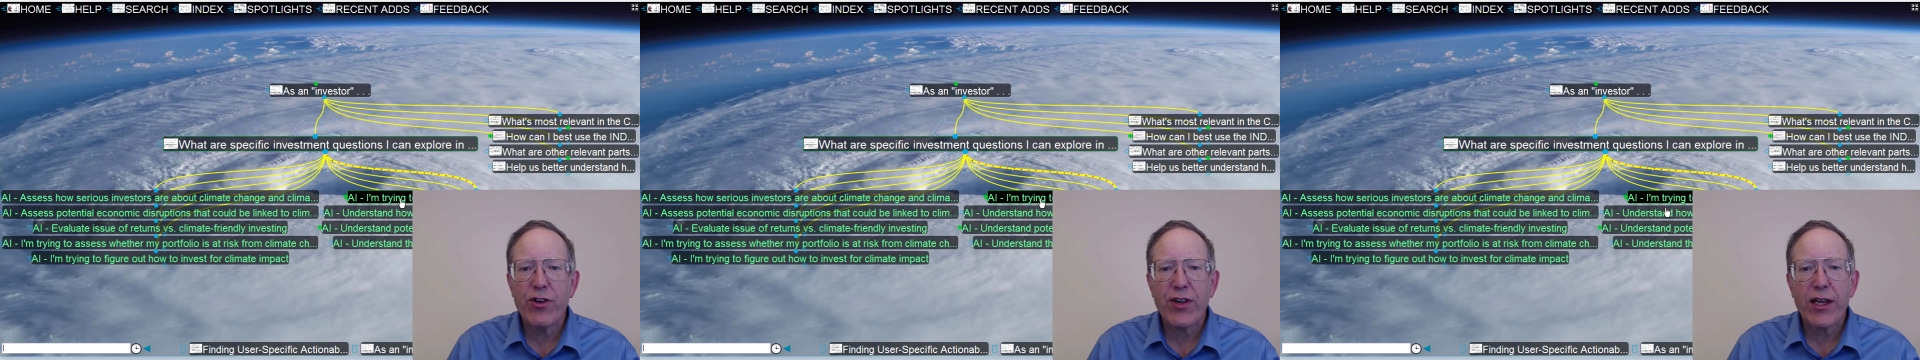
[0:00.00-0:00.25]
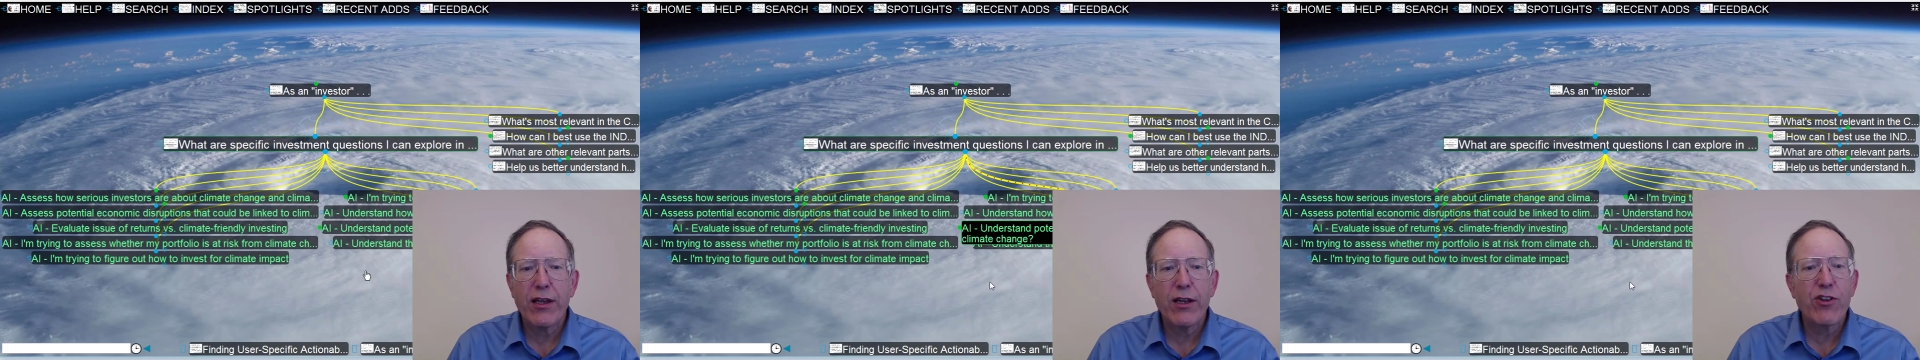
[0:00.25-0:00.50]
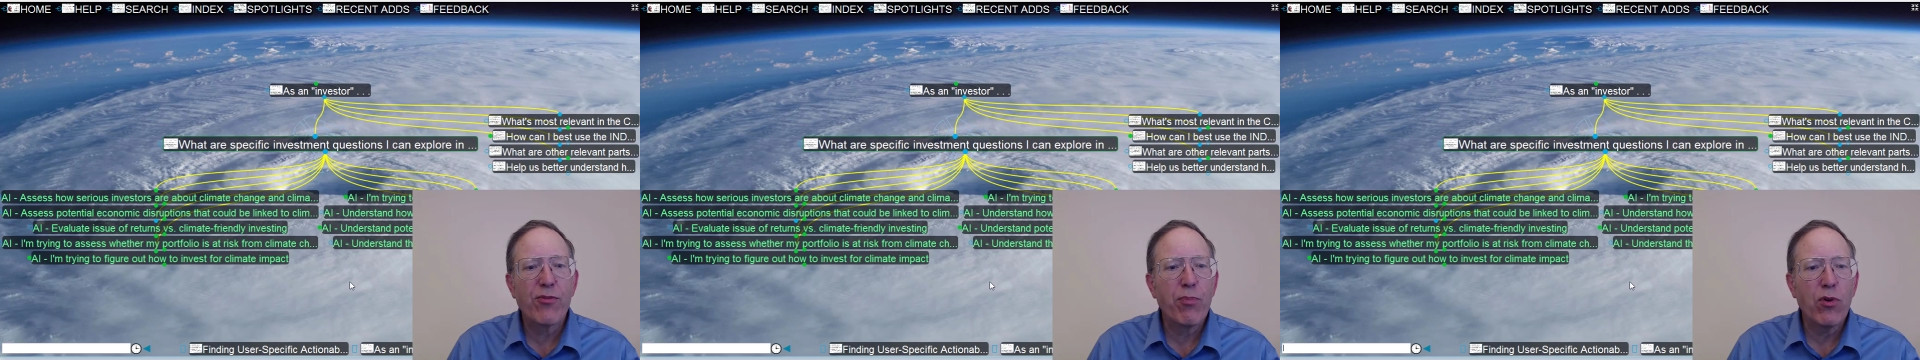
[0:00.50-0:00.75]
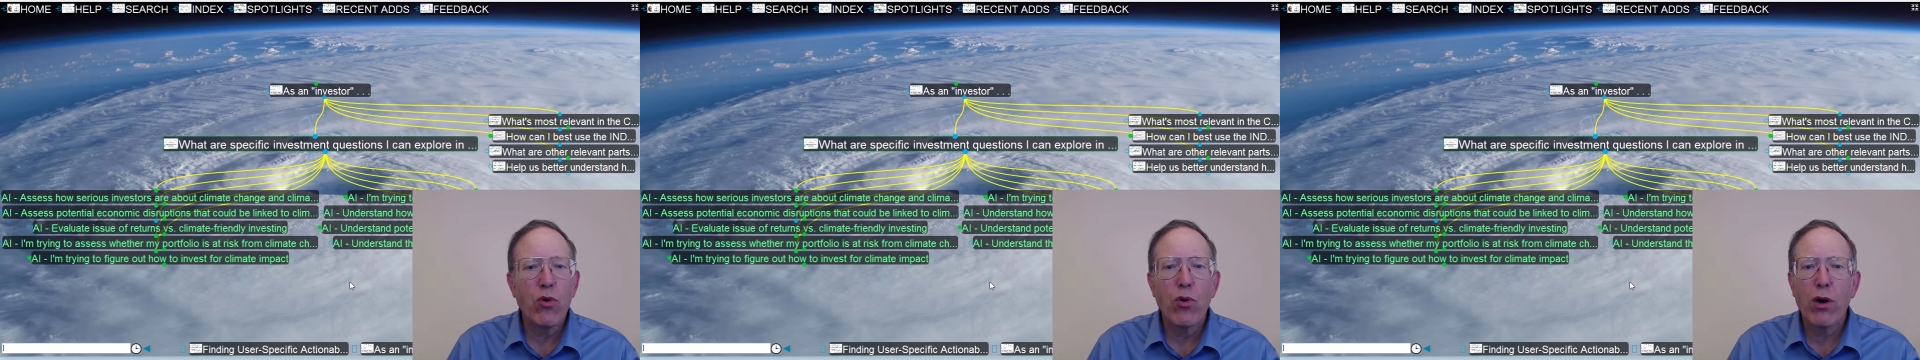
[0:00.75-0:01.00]
I can
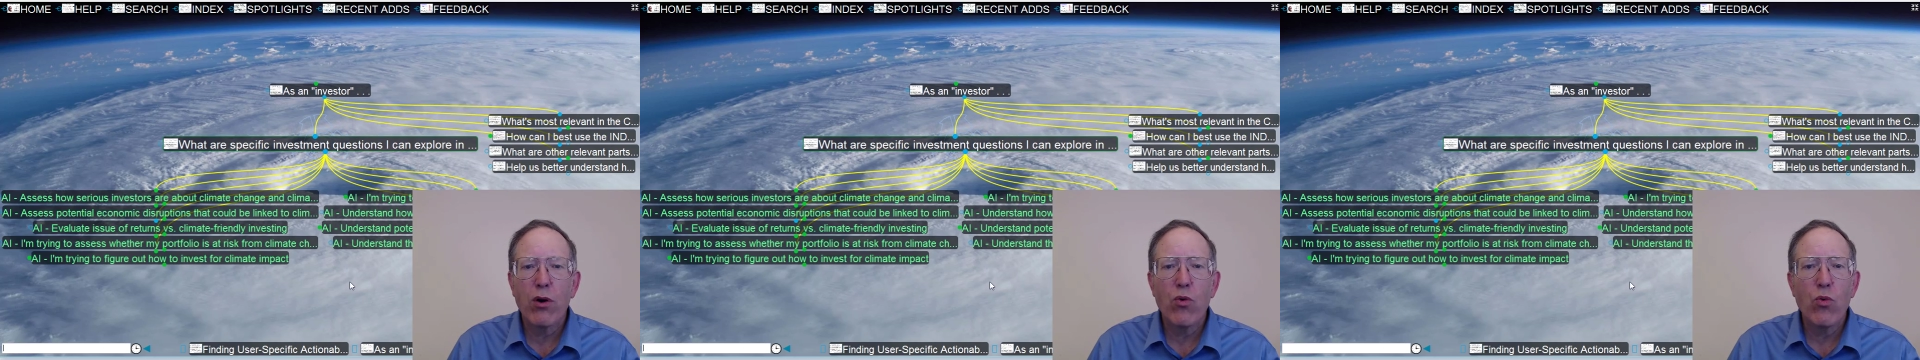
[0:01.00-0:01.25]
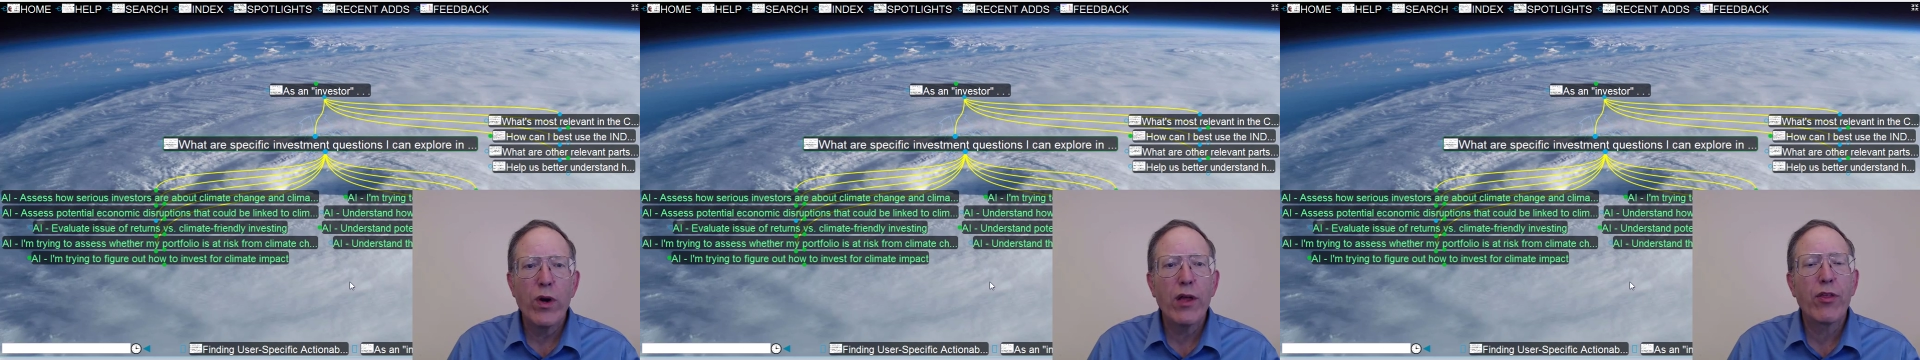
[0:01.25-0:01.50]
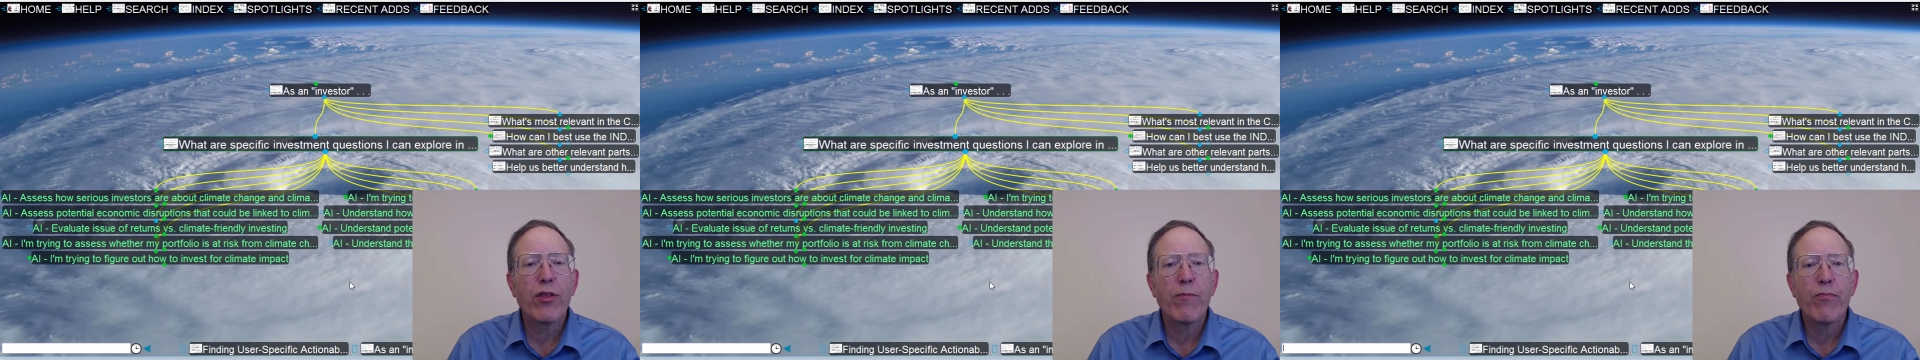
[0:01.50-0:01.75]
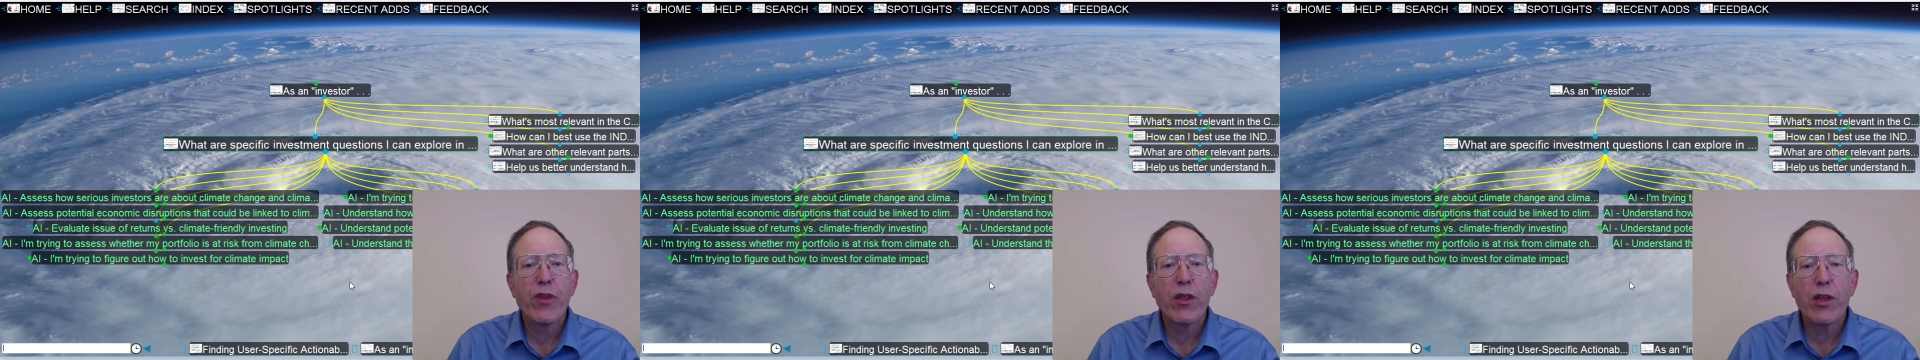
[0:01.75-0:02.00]
explore with
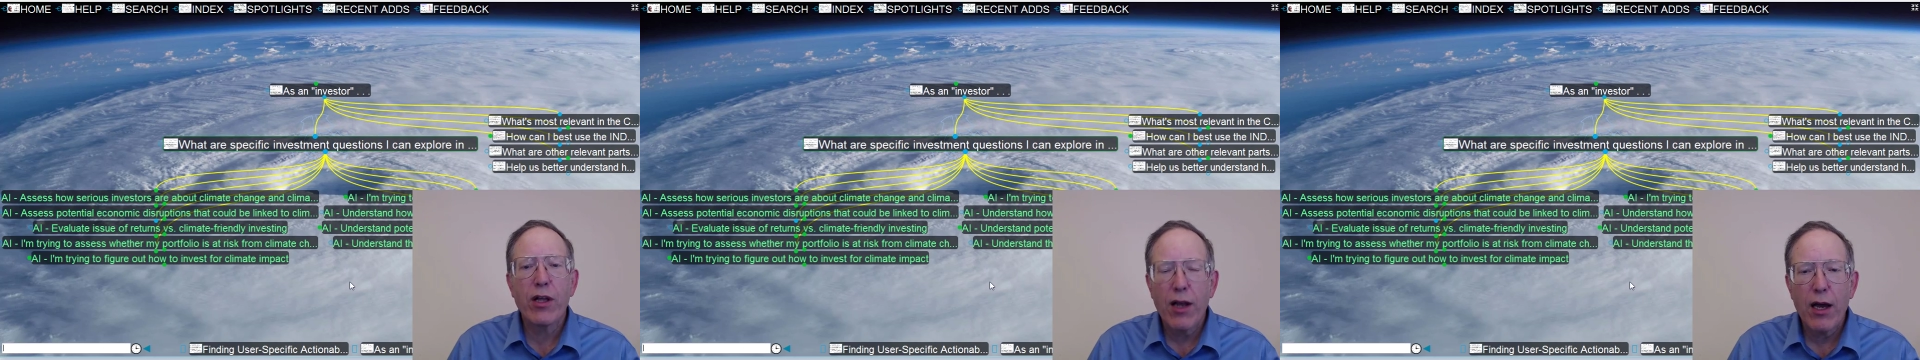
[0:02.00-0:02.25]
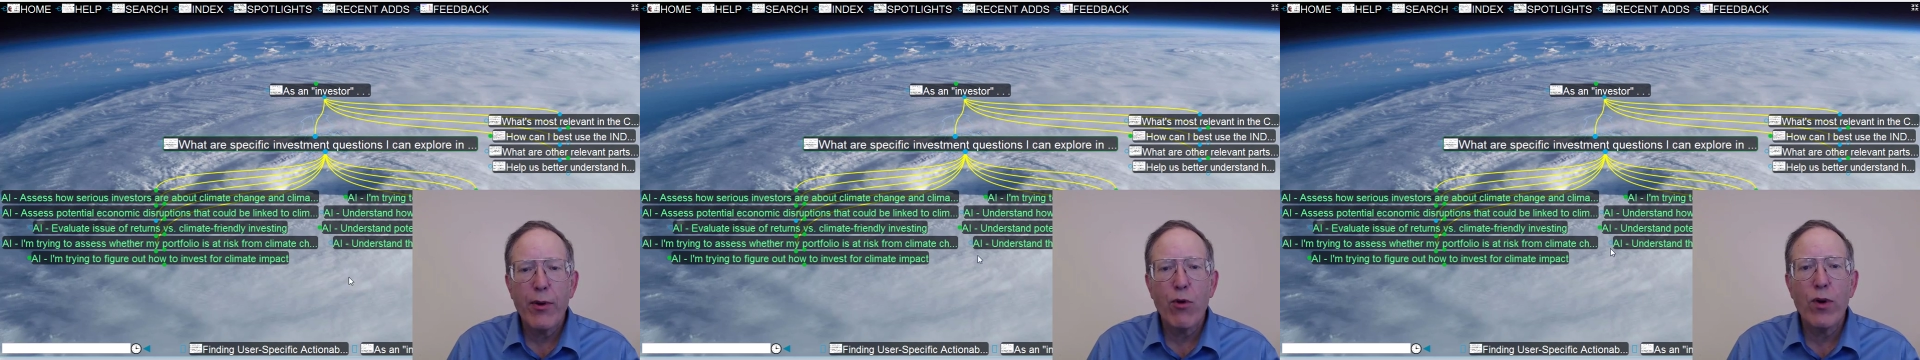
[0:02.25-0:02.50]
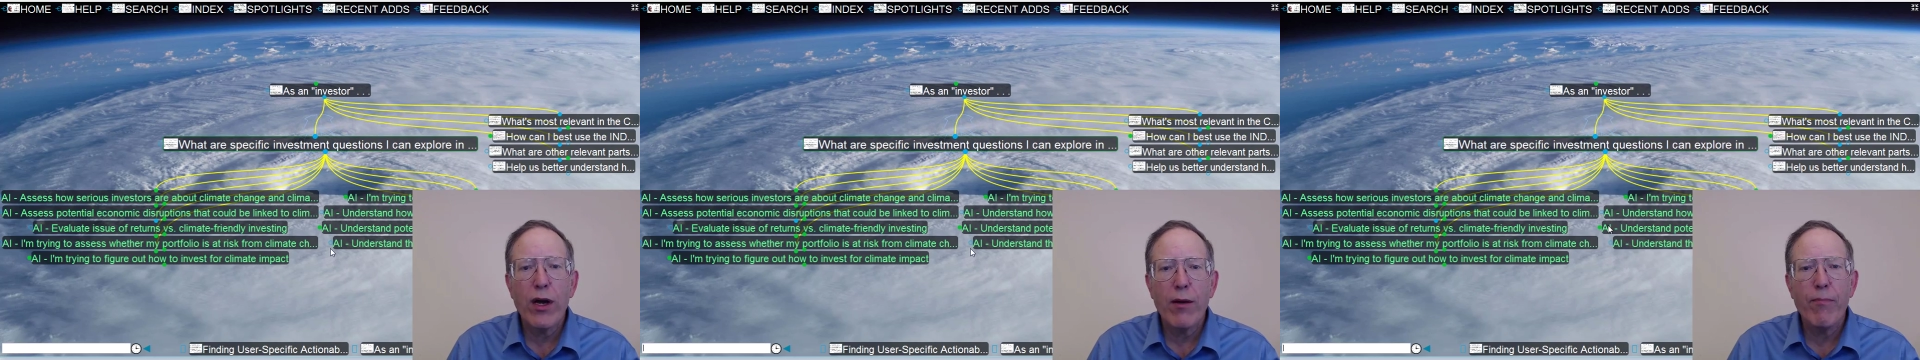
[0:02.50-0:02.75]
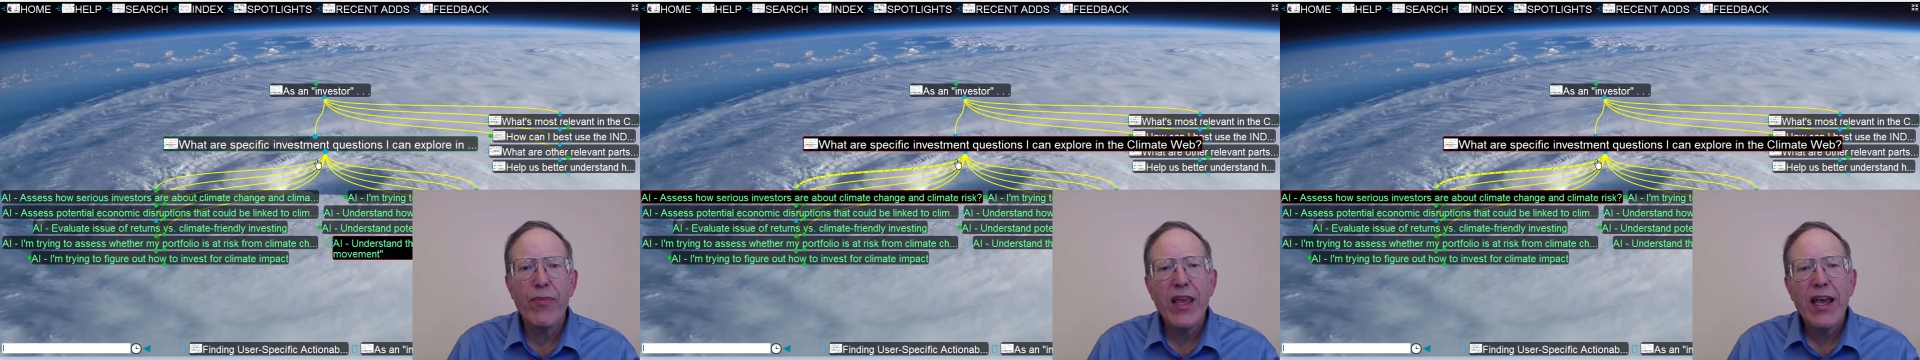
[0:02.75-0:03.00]
the climate web?